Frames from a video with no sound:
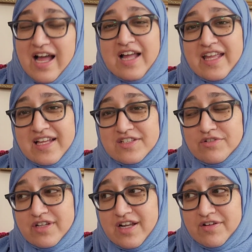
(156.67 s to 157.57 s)
I can't
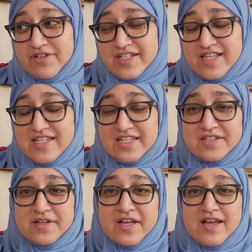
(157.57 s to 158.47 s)
show it. I already sent it.
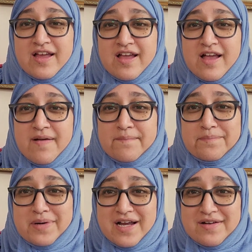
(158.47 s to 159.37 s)

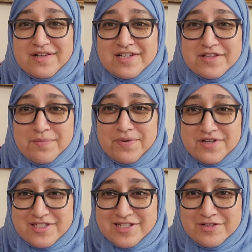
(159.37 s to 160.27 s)
But to the
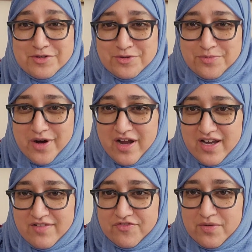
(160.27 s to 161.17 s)
person who bought
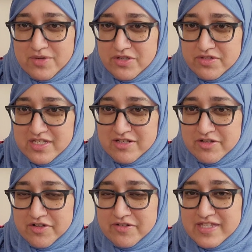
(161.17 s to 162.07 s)
it from Toon
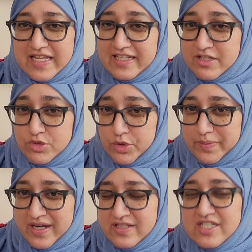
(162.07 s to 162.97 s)
Studios, thank you so
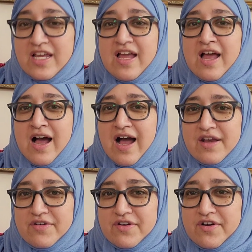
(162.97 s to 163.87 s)
much. I
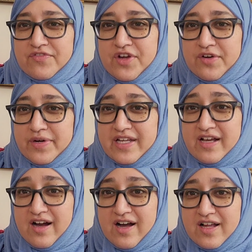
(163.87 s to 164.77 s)
don't know if you already
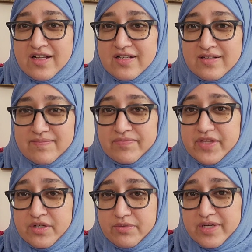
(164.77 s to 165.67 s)
got
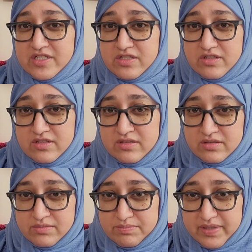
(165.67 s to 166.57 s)
the original
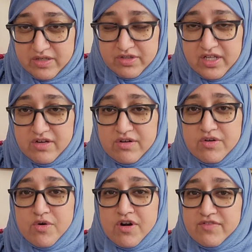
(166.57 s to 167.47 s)

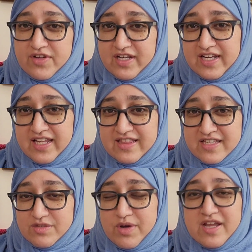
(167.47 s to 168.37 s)
Pinocchio or if you're going to get
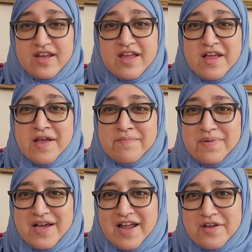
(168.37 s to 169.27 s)
this one,
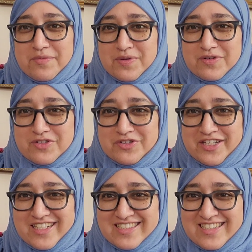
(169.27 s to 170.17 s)
but I hope you
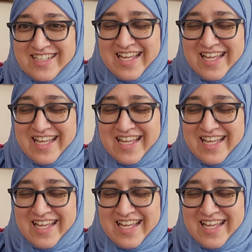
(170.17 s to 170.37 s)
enjoy it.